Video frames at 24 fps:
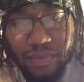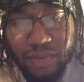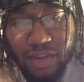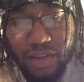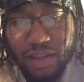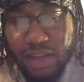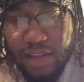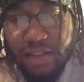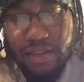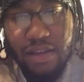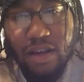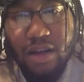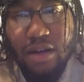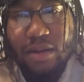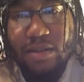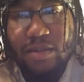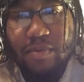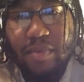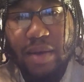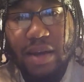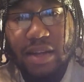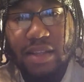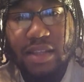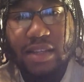Because that's all it's
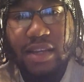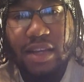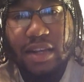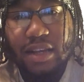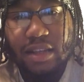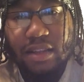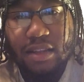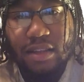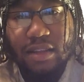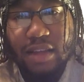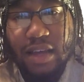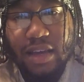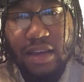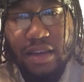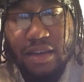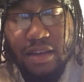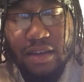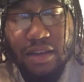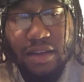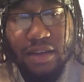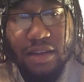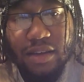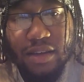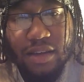about at the end of the day,
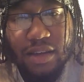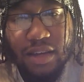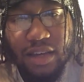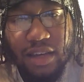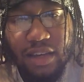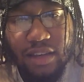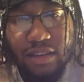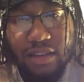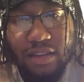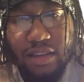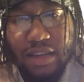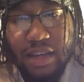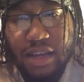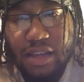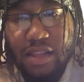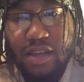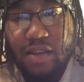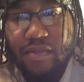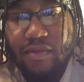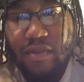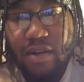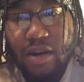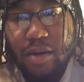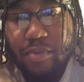is to kill
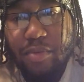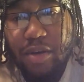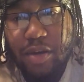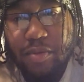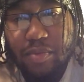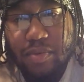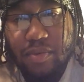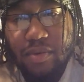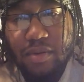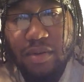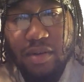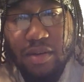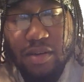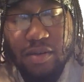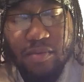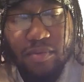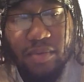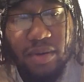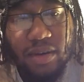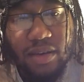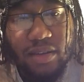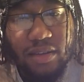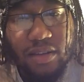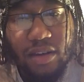off our people.
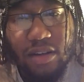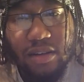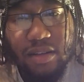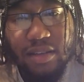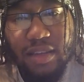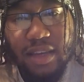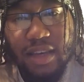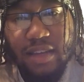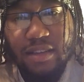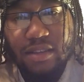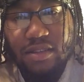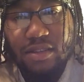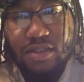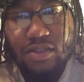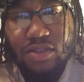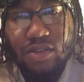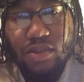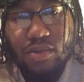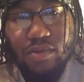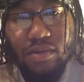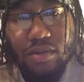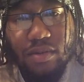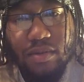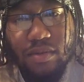Because all the things that they're
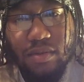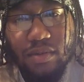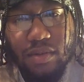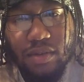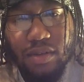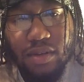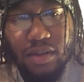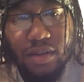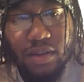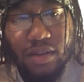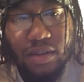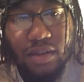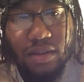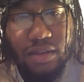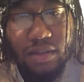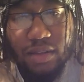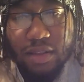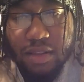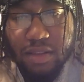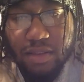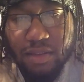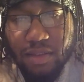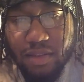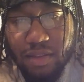doing,
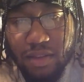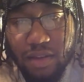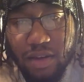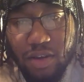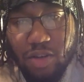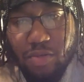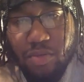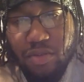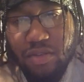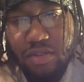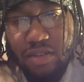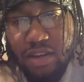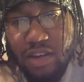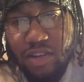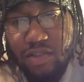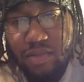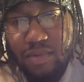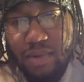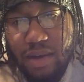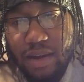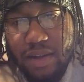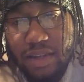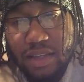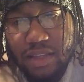the
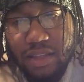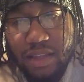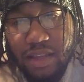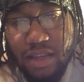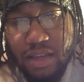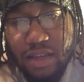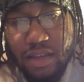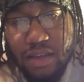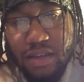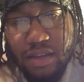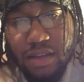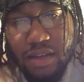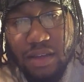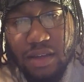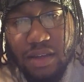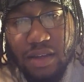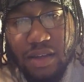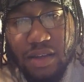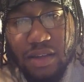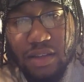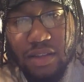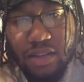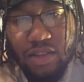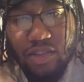homosexuality thing,
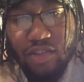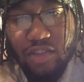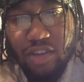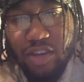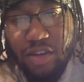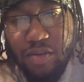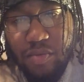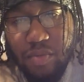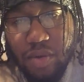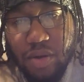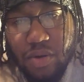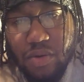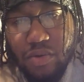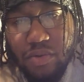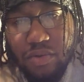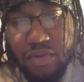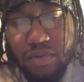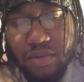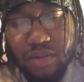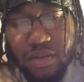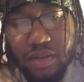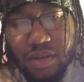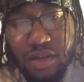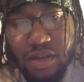the
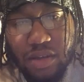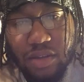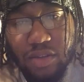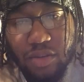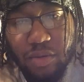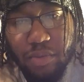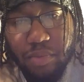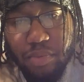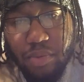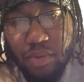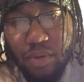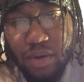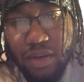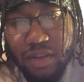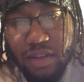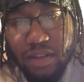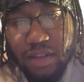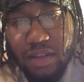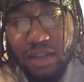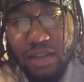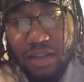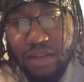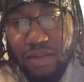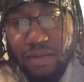GMOs, the
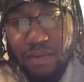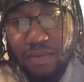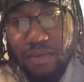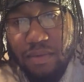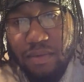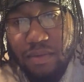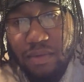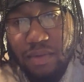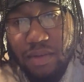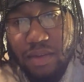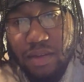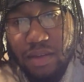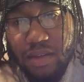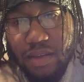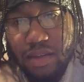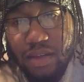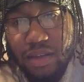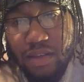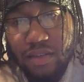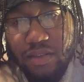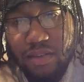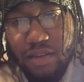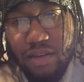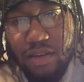poison,
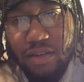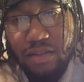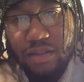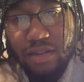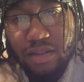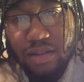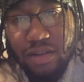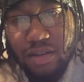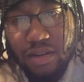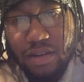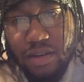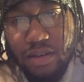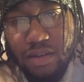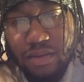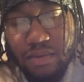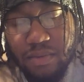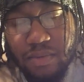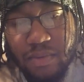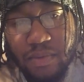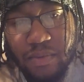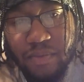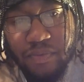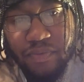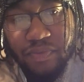it's all
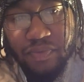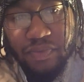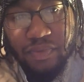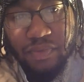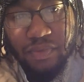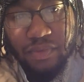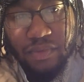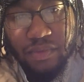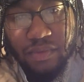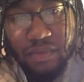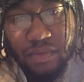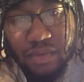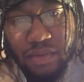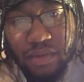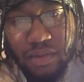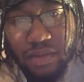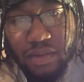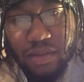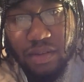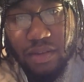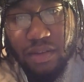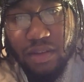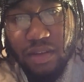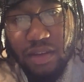
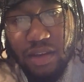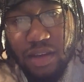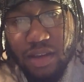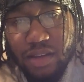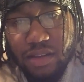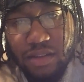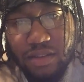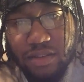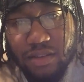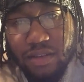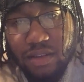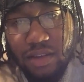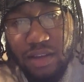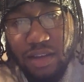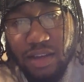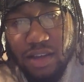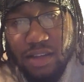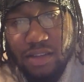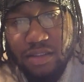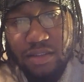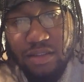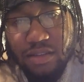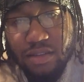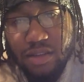to kill
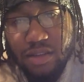us